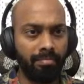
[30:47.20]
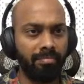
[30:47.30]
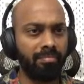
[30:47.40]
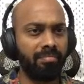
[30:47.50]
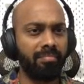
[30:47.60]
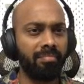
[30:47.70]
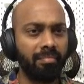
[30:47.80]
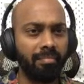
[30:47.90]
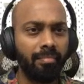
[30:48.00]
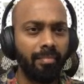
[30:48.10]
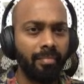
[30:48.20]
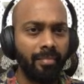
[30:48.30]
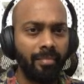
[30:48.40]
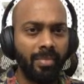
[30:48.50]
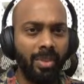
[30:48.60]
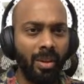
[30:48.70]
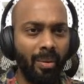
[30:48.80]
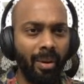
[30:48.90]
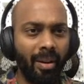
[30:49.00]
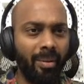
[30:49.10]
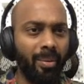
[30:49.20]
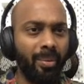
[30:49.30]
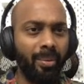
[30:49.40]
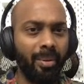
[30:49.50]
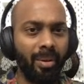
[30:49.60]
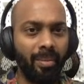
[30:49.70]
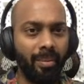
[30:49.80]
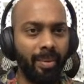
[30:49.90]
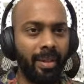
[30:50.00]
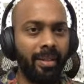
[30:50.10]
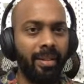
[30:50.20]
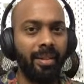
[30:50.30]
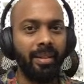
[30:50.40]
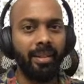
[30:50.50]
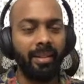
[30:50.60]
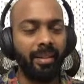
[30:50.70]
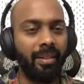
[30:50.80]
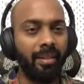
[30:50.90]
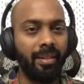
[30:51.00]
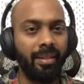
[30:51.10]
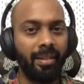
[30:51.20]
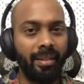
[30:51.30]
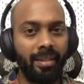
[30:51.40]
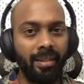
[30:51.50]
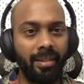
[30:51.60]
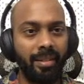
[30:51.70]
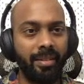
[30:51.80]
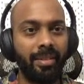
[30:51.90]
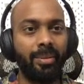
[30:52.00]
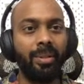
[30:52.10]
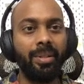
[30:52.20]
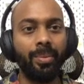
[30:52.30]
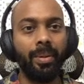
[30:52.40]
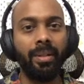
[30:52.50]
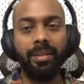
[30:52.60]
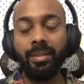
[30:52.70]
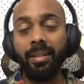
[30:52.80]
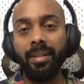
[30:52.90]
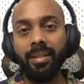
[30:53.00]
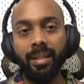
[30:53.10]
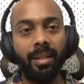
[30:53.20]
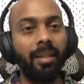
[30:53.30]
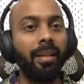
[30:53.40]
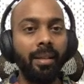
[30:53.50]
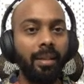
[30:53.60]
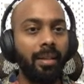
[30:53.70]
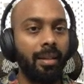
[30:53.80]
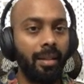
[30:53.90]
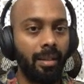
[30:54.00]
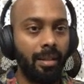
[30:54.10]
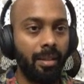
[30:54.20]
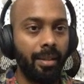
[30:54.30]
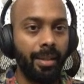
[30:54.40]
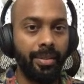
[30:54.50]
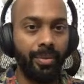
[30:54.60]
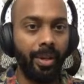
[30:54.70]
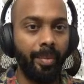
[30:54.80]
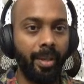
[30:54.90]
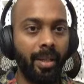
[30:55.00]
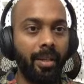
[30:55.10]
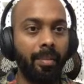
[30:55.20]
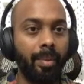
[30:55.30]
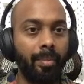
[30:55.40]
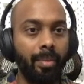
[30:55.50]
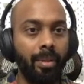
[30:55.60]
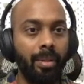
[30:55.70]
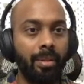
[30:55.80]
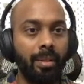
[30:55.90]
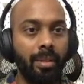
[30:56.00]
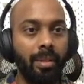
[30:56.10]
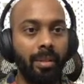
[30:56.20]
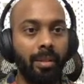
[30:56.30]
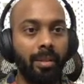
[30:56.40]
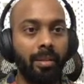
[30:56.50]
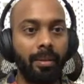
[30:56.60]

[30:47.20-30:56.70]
Okay, I don't know. When did I listen to this one? It's interesting. Lex Friedman, I remember listening